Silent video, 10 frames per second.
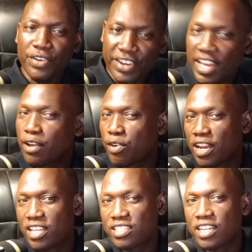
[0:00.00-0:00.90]
NEC
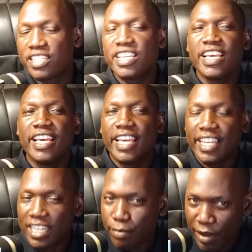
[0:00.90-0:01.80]
realized that
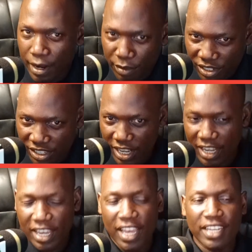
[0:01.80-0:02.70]
he had made a
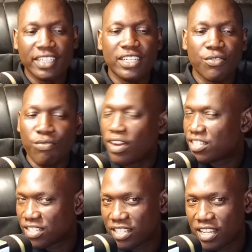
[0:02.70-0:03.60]
mistake and
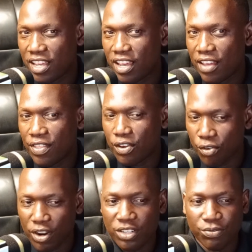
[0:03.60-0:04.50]
revised the
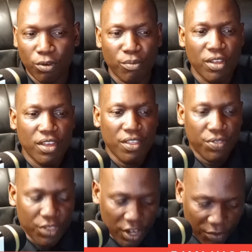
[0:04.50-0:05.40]
grades from
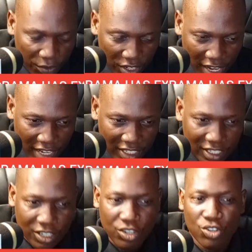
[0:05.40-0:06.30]
359
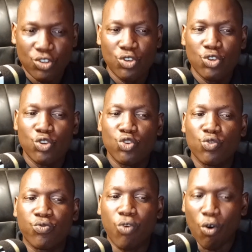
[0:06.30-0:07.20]
to
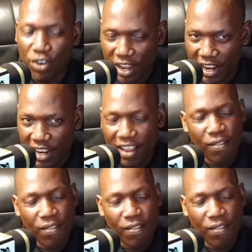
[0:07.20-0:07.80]
409.